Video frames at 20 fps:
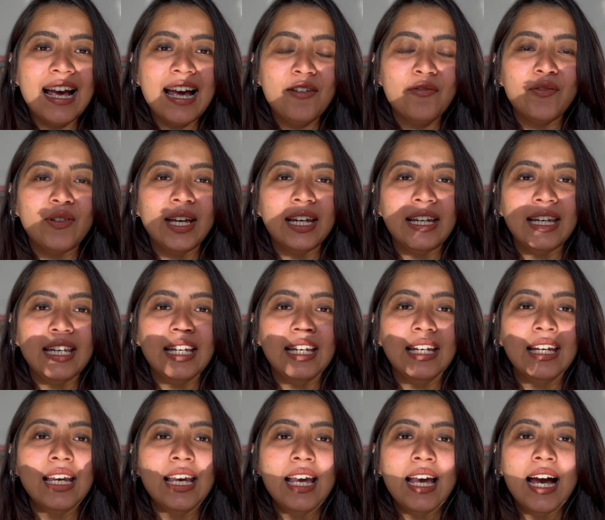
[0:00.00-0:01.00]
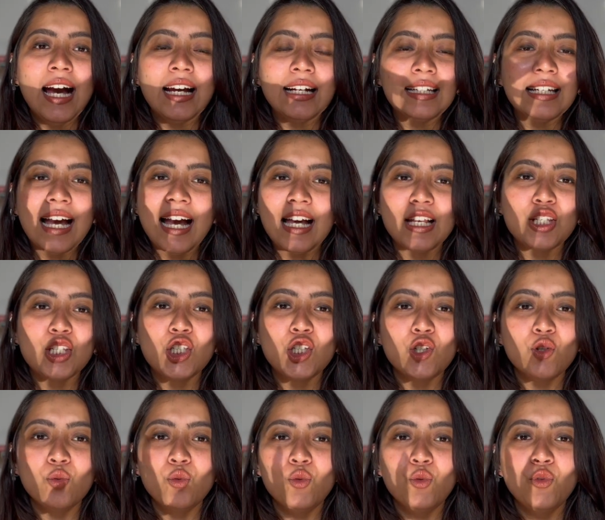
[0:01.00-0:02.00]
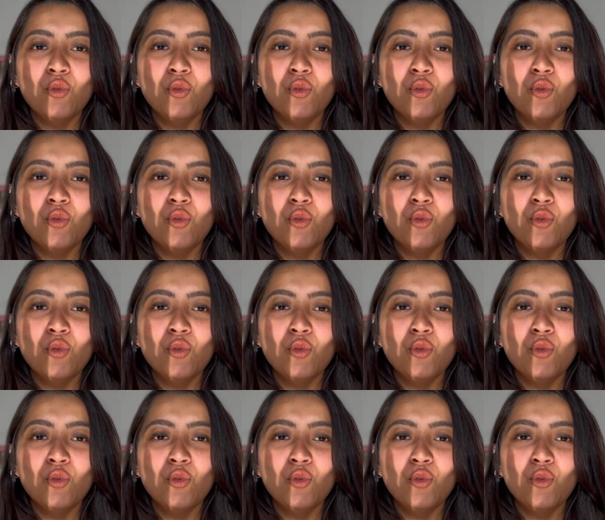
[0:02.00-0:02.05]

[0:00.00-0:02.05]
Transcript: I'm very attached to